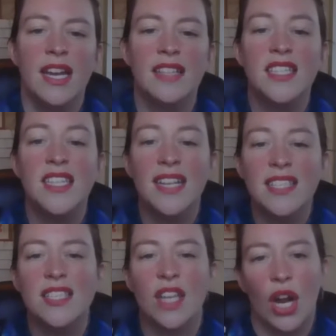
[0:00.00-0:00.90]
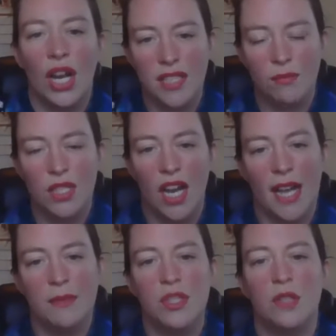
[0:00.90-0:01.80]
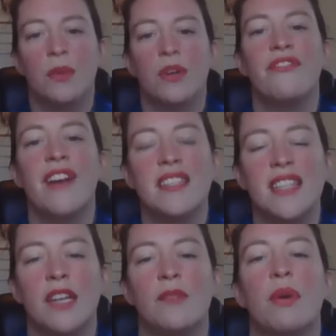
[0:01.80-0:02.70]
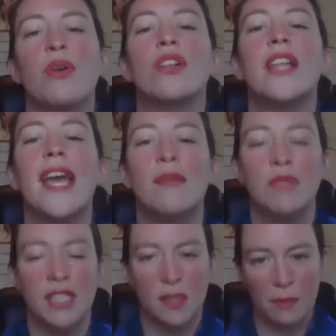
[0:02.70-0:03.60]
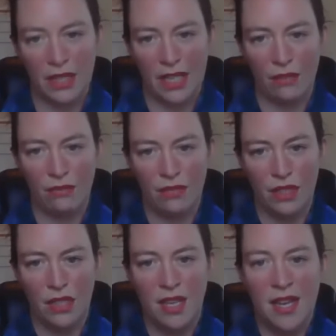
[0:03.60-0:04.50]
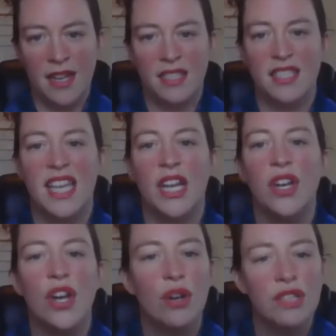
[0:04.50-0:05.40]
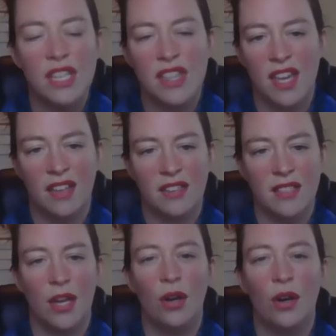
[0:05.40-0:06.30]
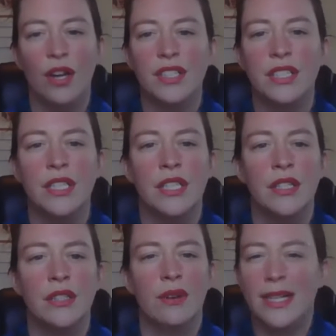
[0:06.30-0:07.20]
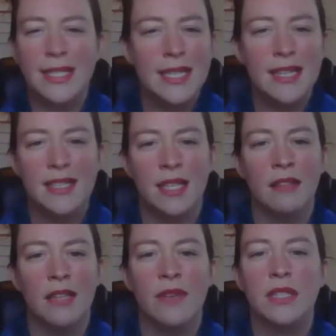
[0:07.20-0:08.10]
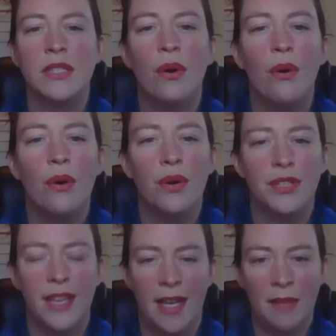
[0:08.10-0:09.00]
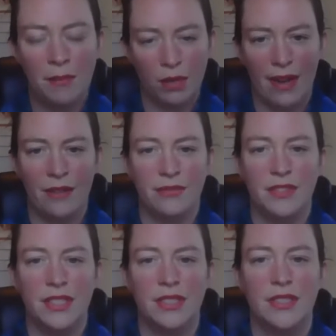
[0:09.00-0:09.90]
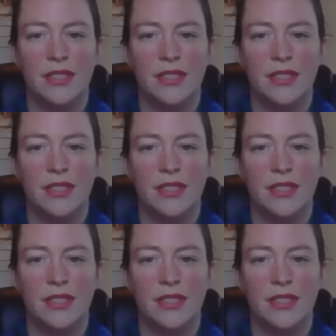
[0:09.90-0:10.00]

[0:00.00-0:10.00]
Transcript: It's necessary sometimes to profess and proclaim disbelief, to say no to things that hurt or ideas that leave us cold and bereft.